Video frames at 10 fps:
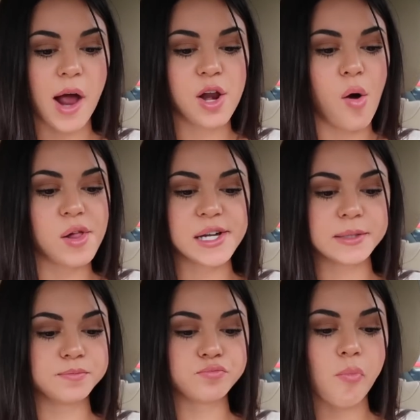I know,
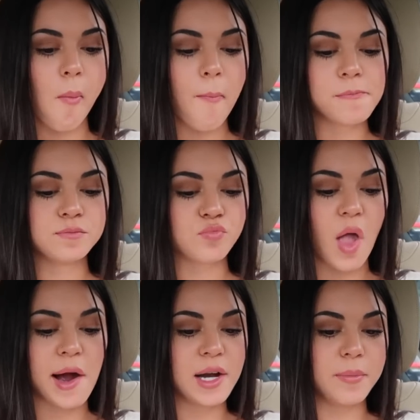like,
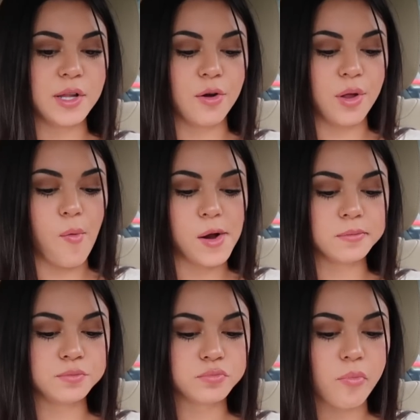I can't be the only one.